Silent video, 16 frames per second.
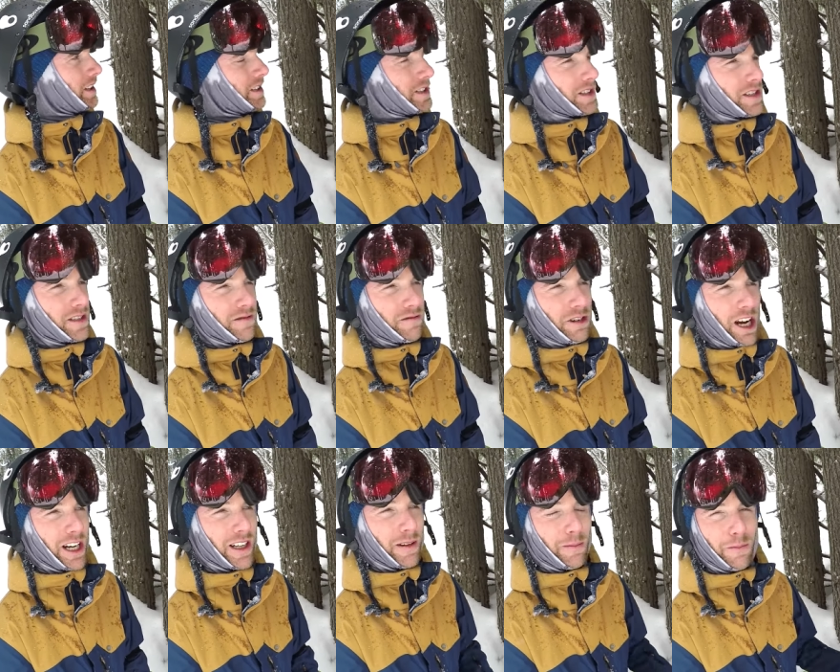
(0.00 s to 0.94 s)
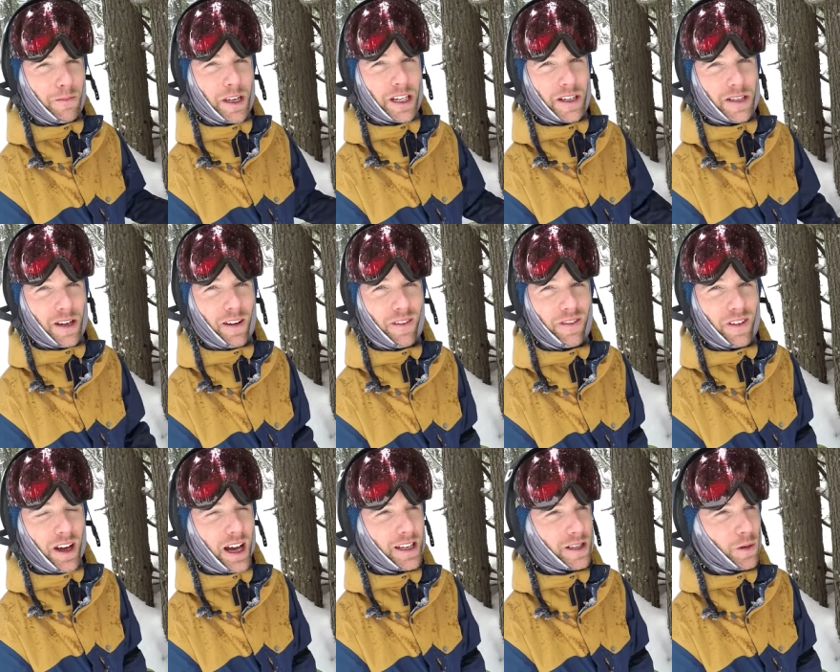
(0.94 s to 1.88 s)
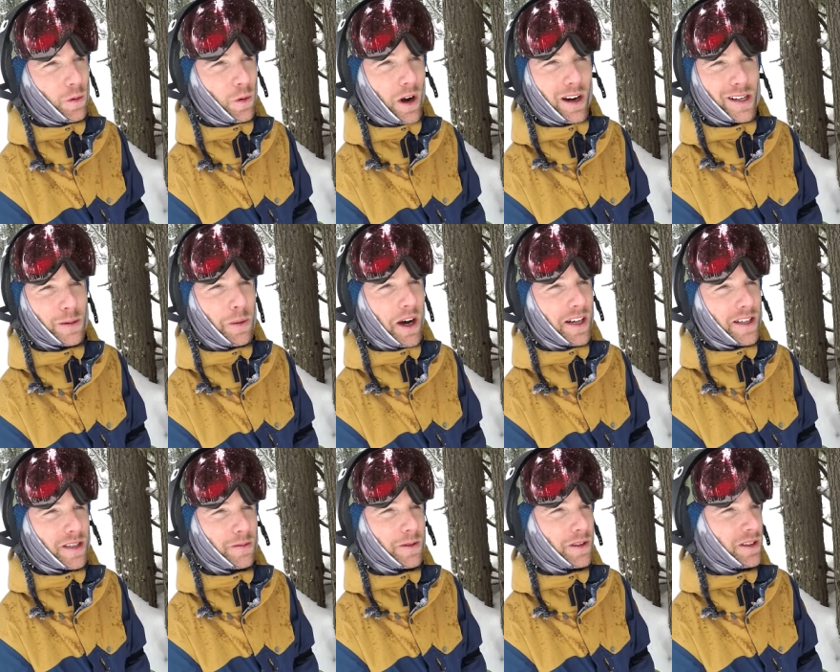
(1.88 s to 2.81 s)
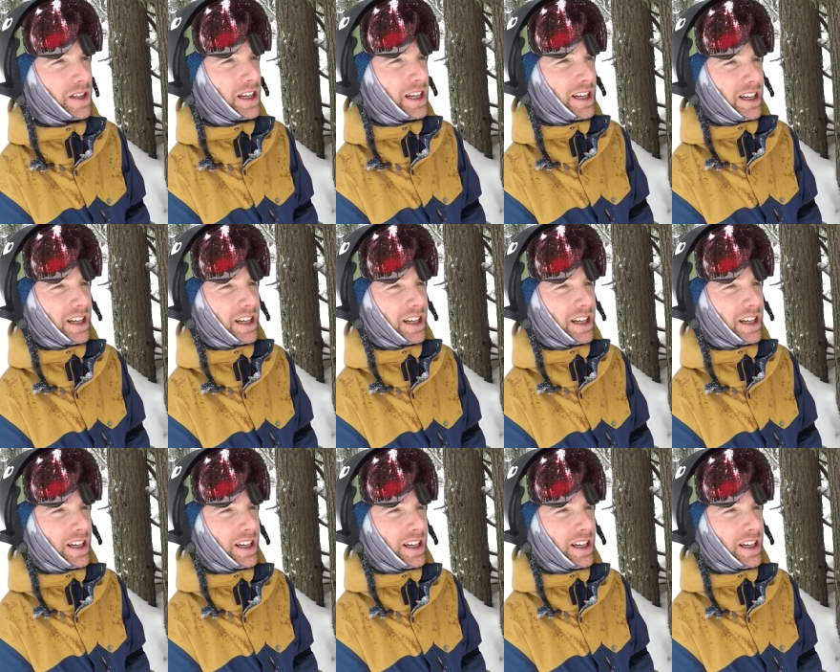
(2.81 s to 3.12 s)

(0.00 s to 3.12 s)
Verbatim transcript: just try to make yourself as aware as possible.